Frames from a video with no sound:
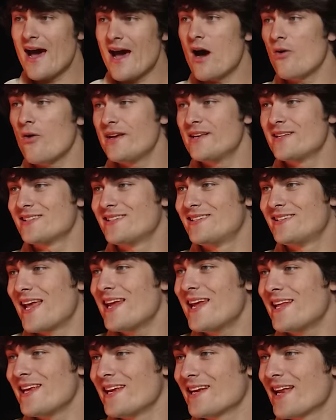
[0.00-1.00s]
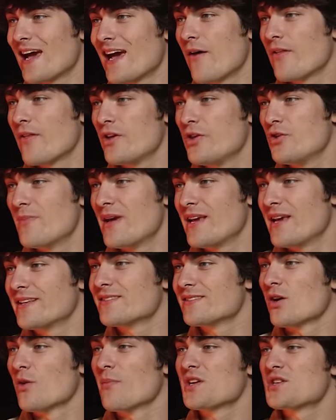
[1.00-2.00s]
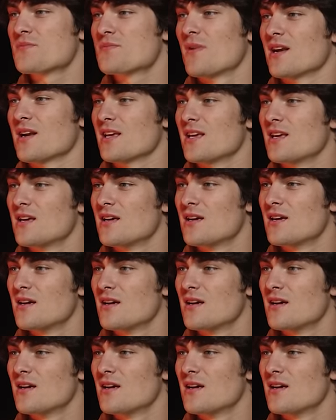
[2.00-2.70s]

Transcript: how is dating now that you make so much money?